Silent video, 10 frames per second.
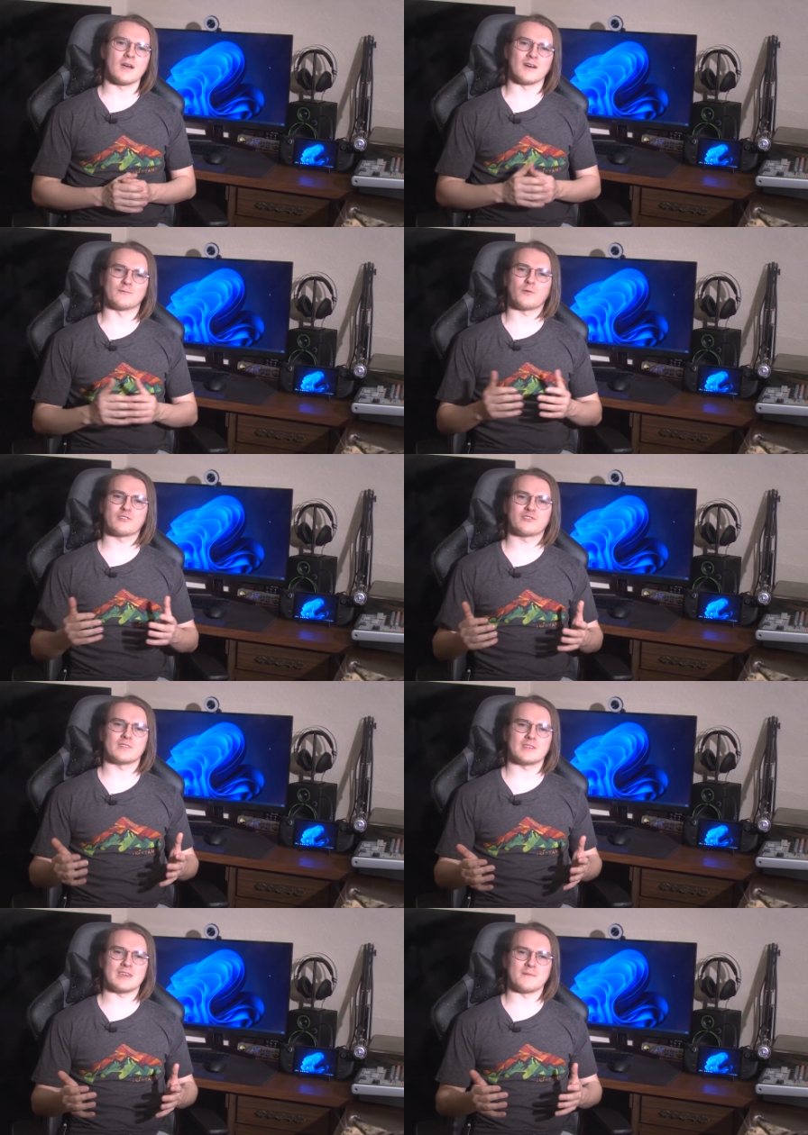
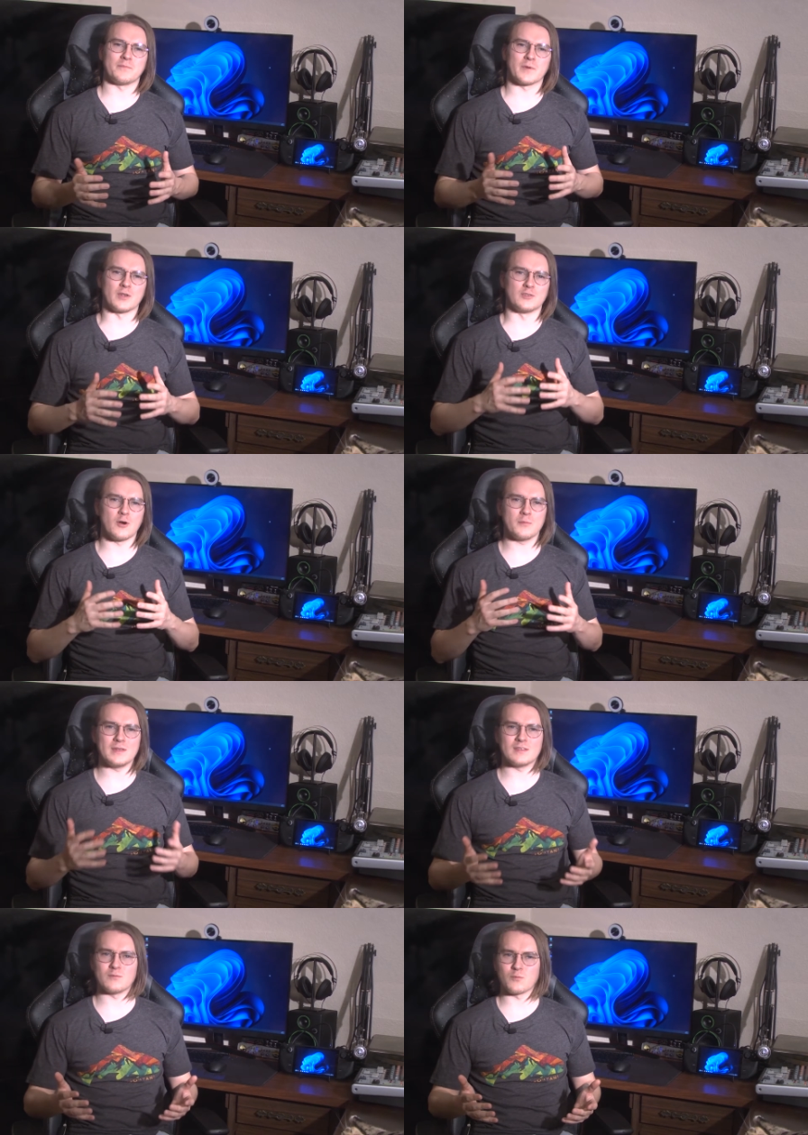Unfortunately,
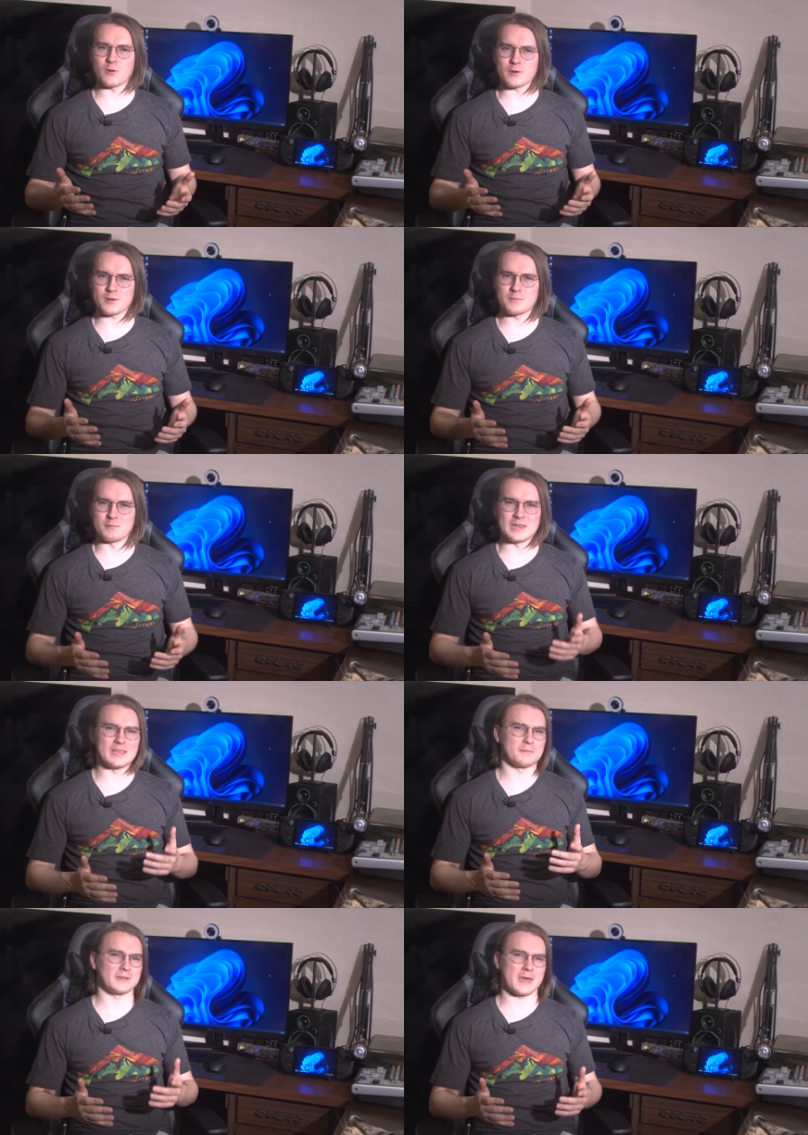Adobe didn't work,
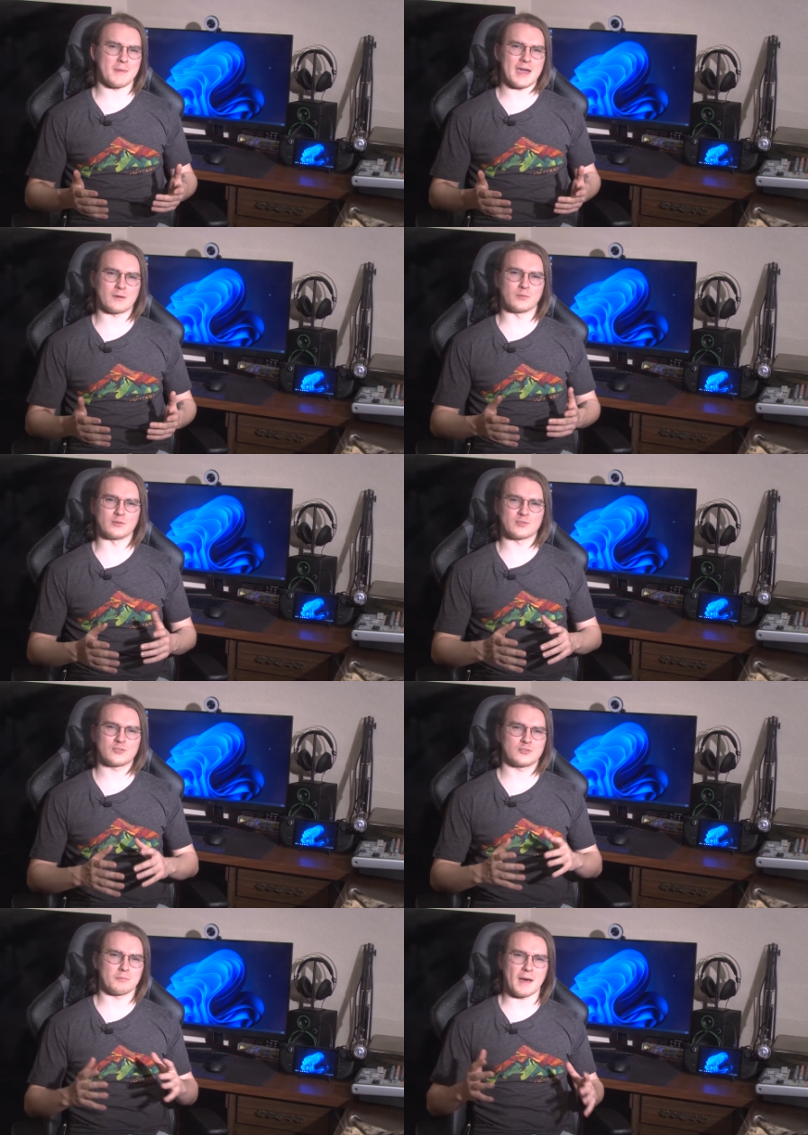media playback was
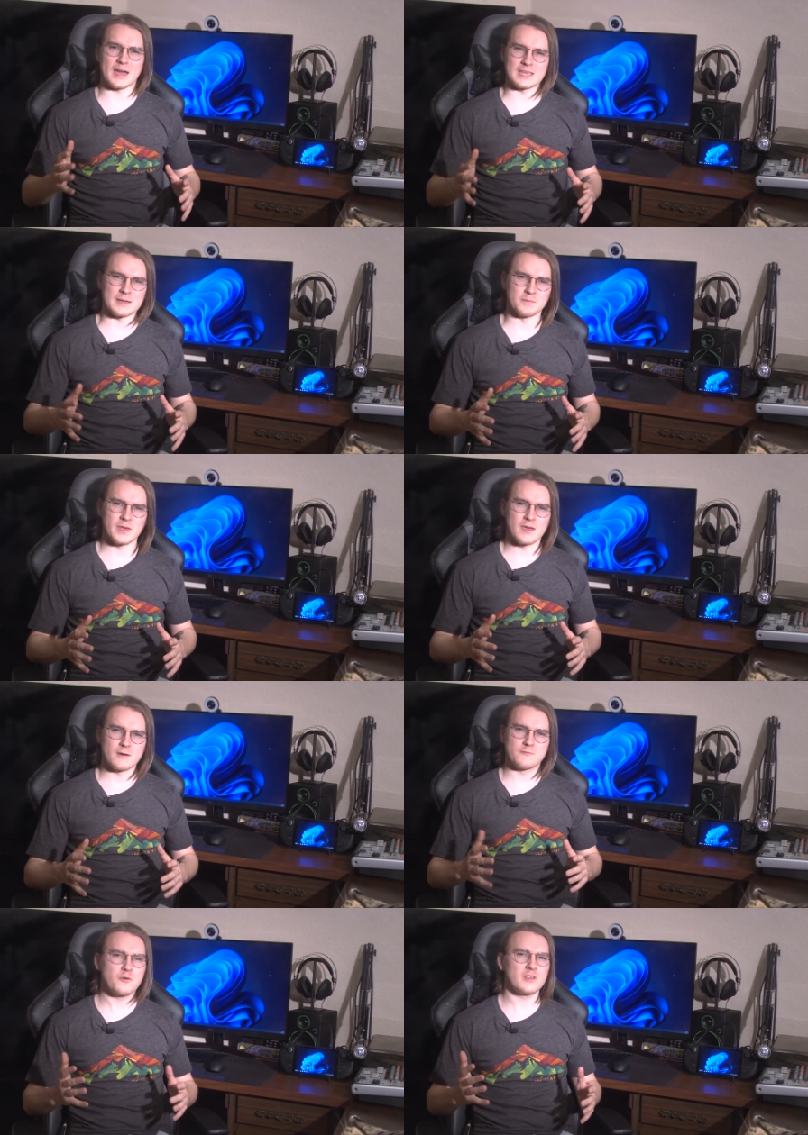spotty,
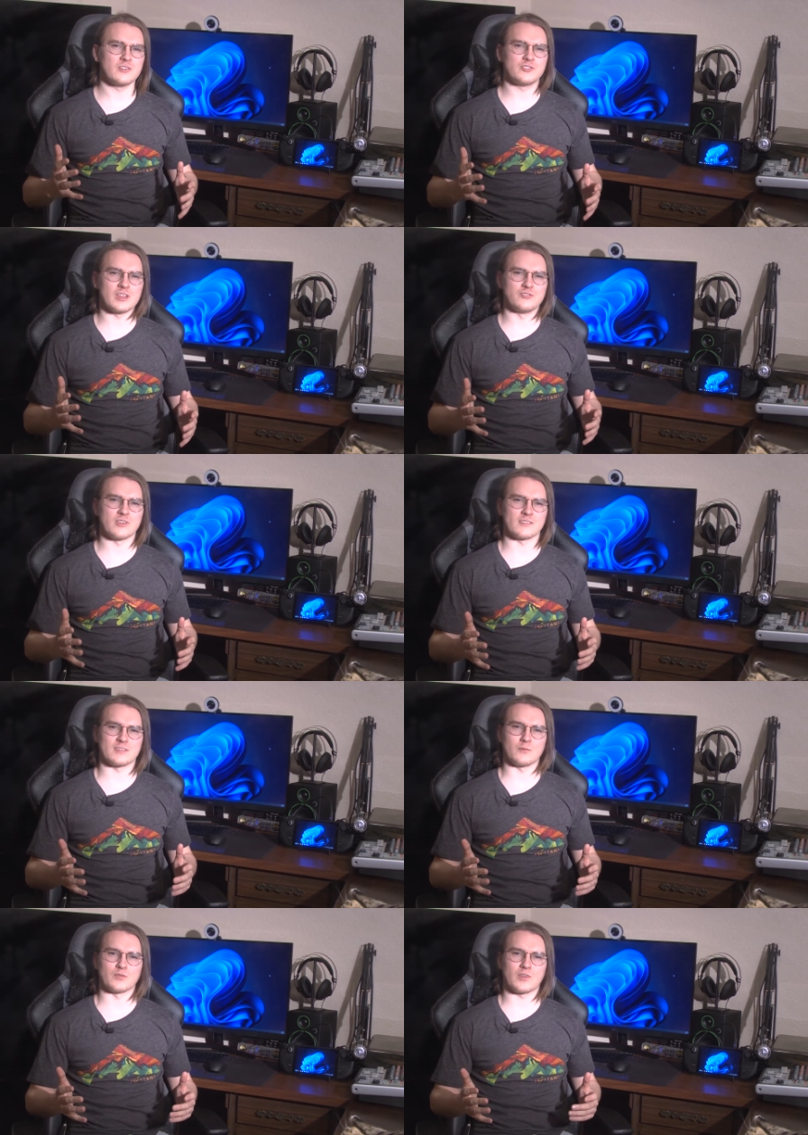footage
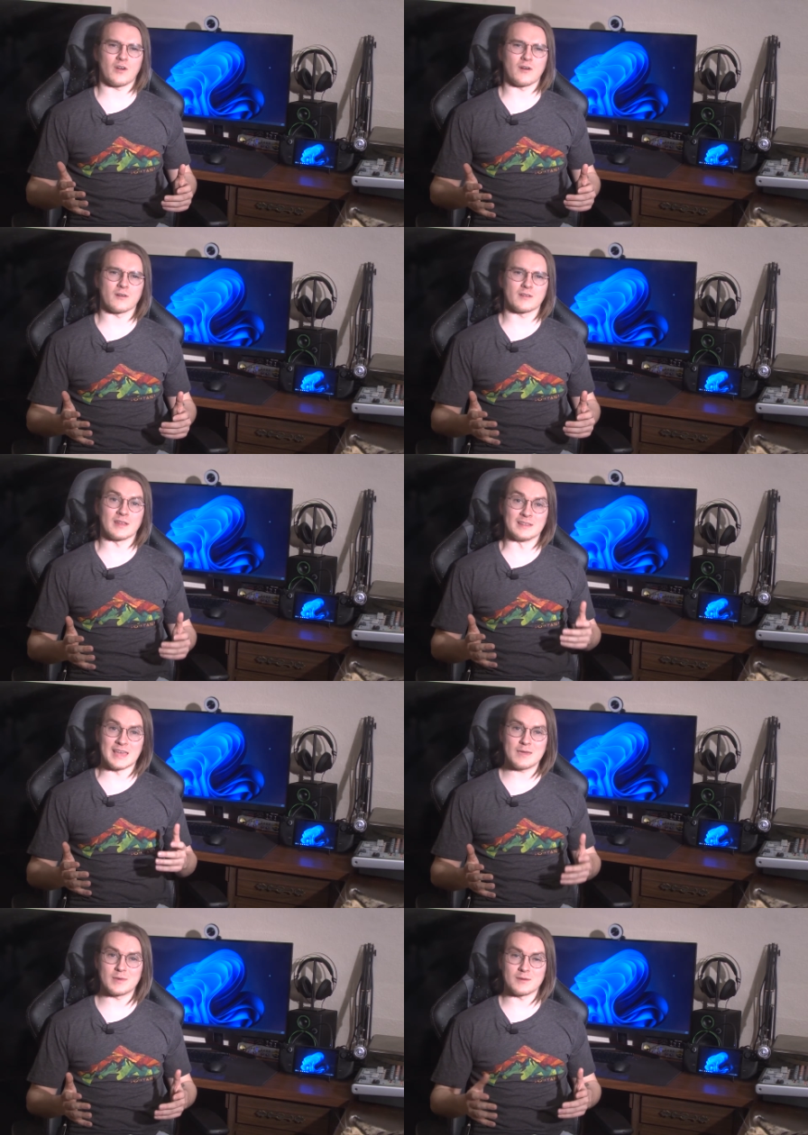ingesting was hard, and
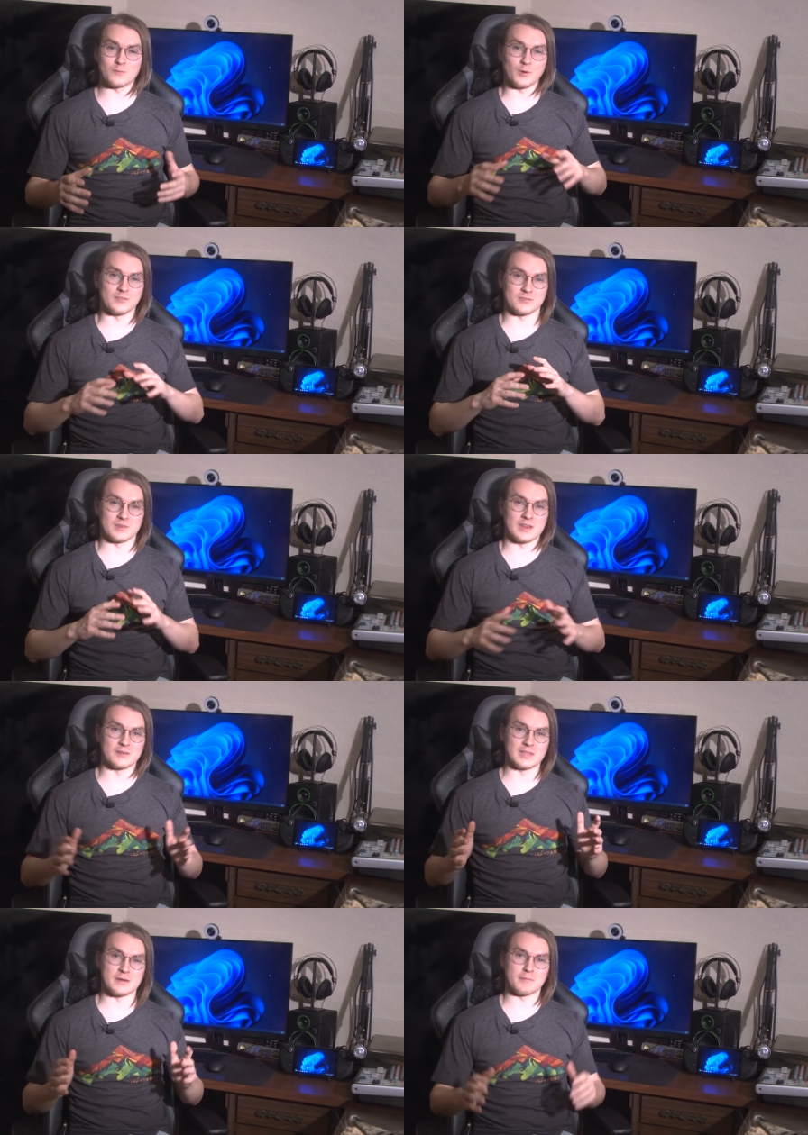gaming was
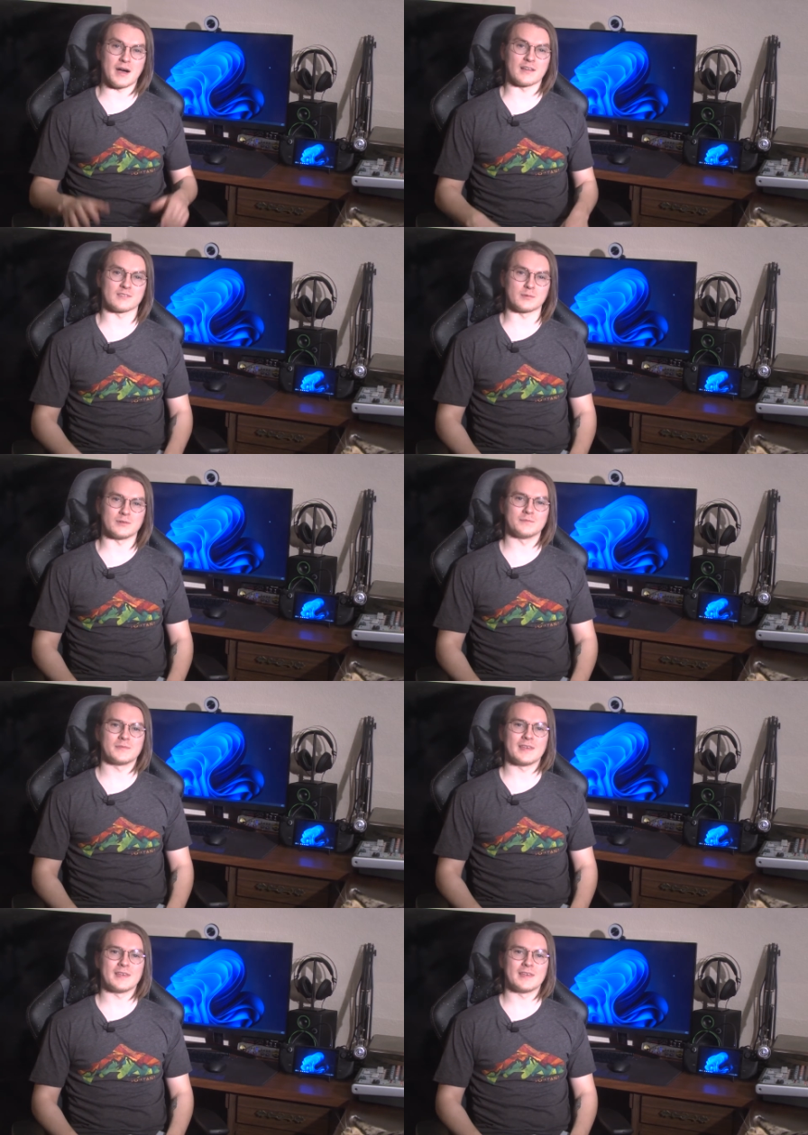nearly impossible.